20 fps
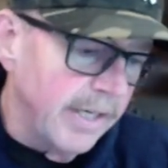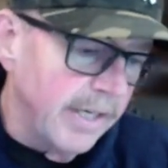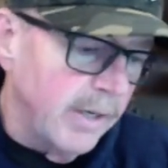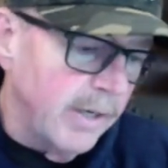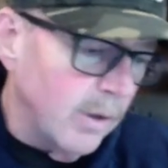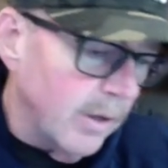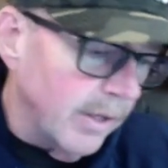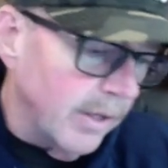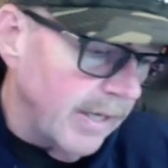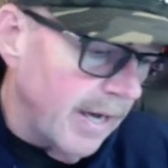
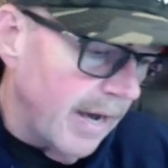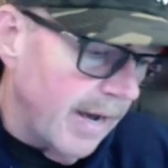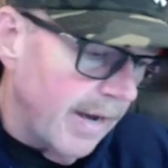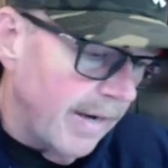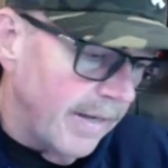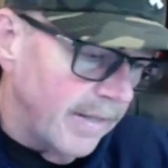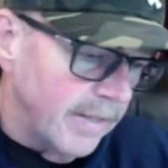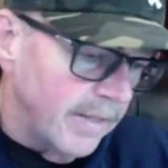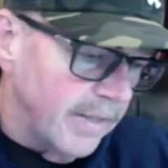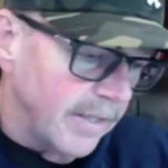her
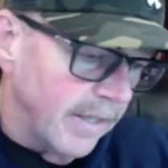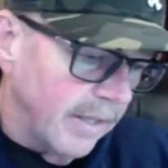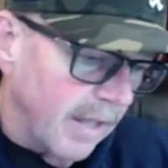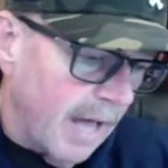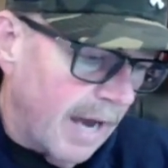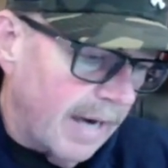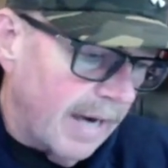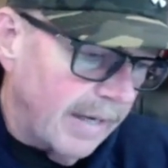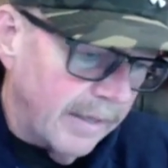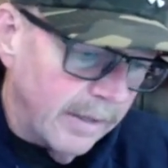again and see a
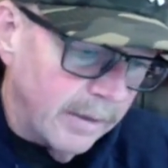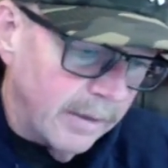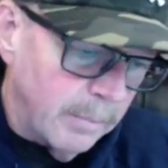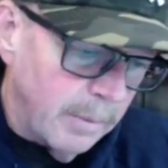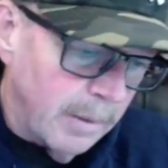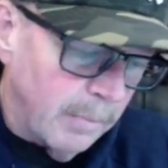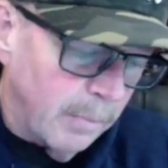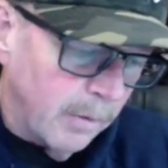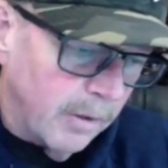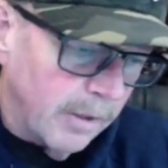lot of the other
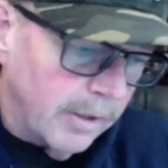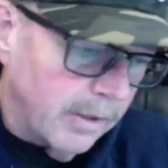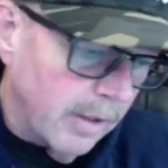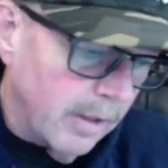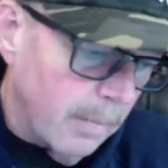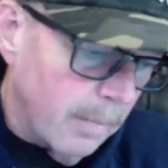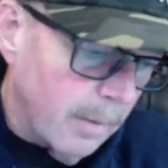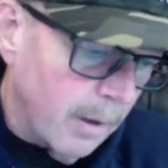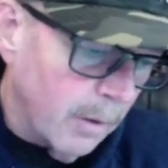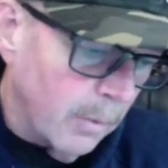people with
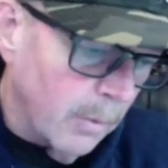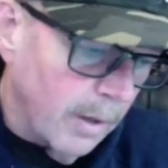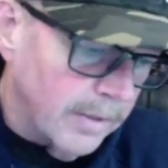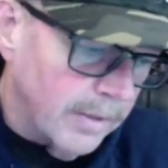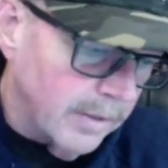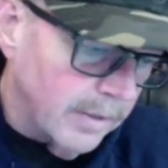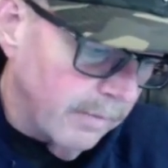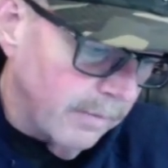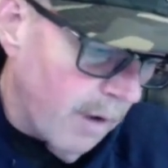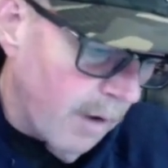Glenbard
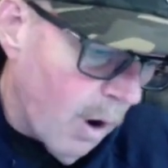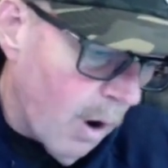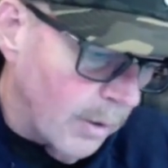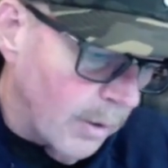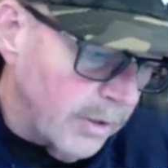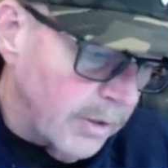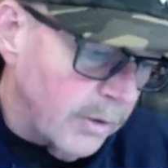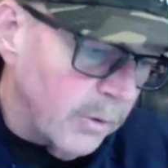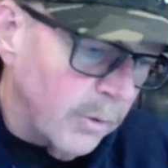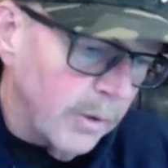West who've
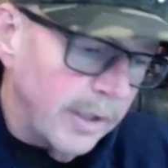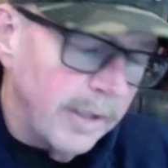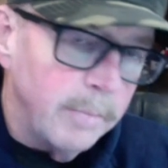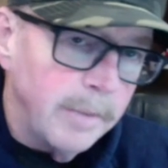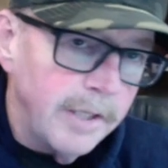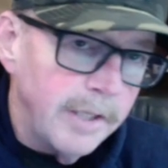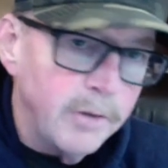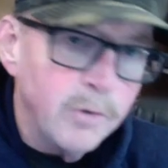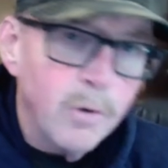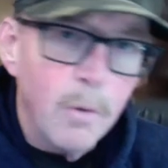always treated
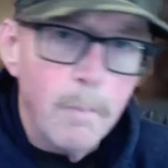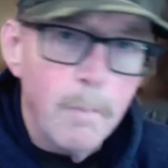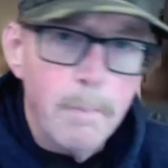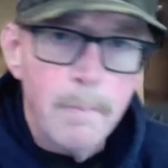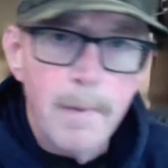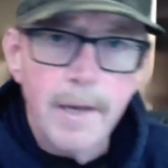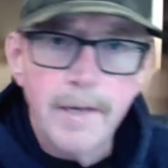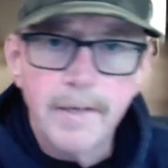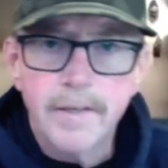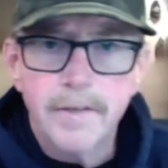me
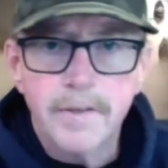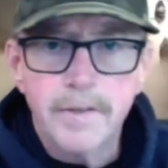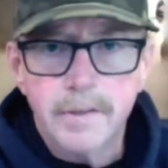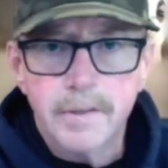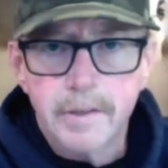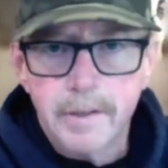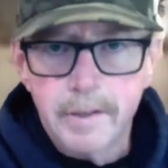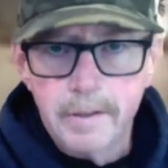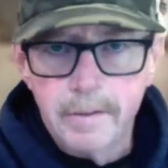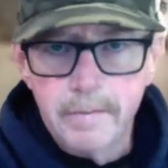
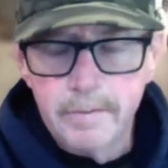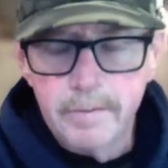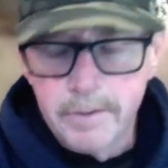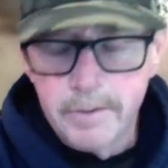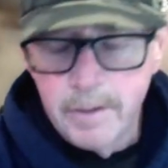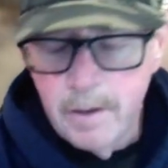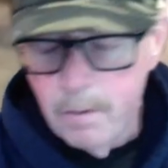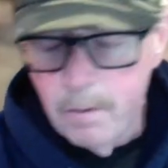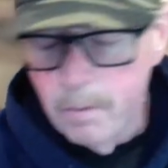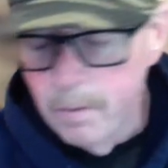tremendously.
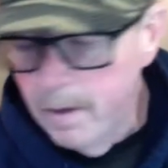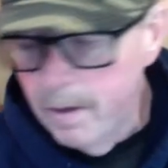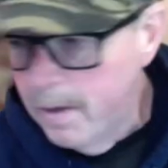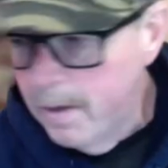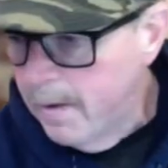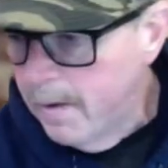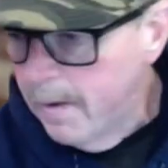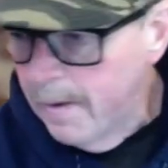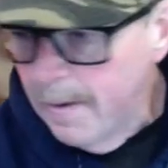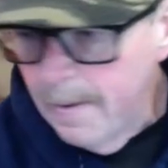So
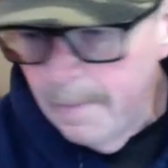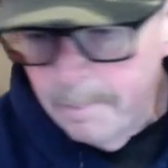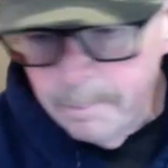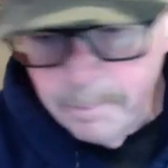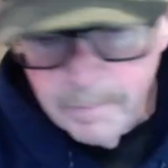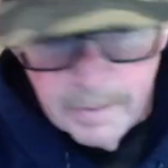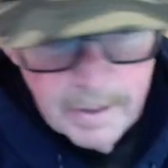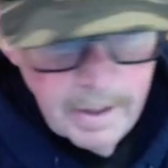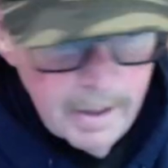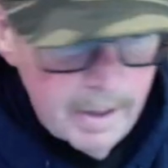
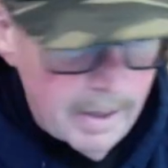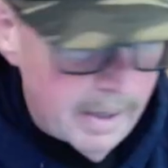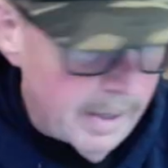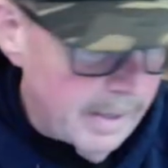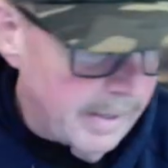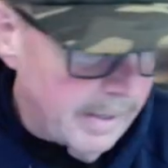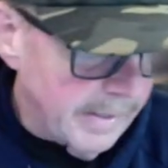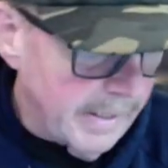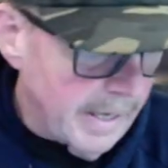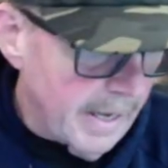
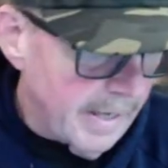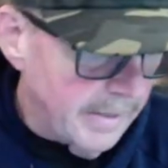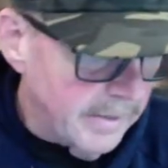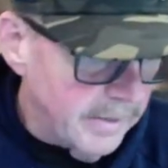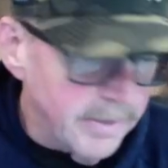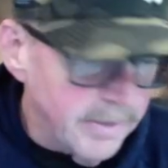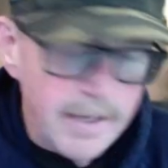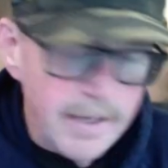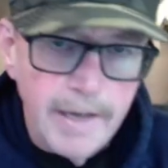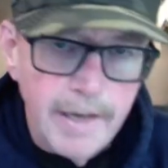uh, again,
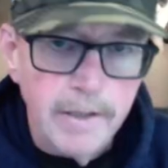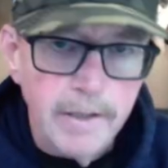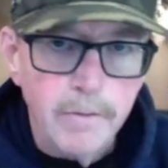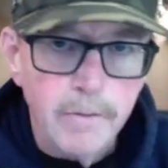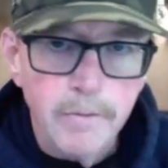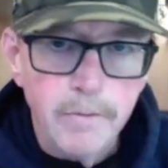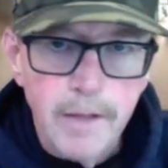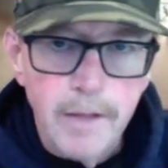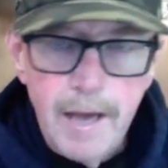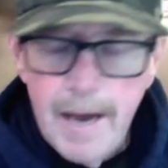just thank you
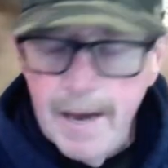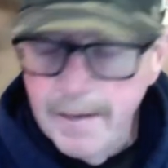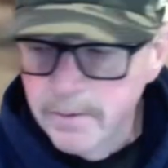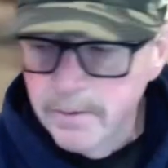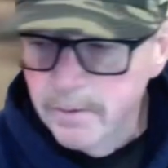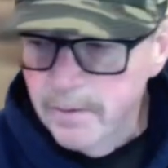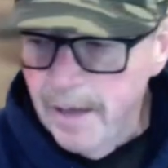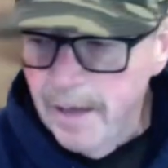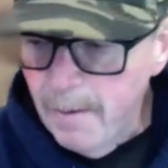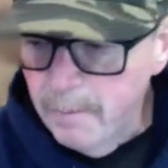for that.
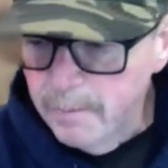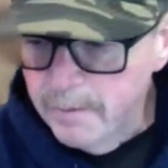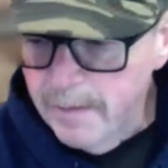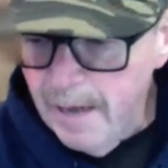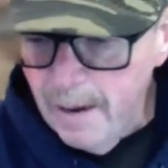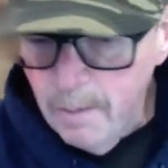So that that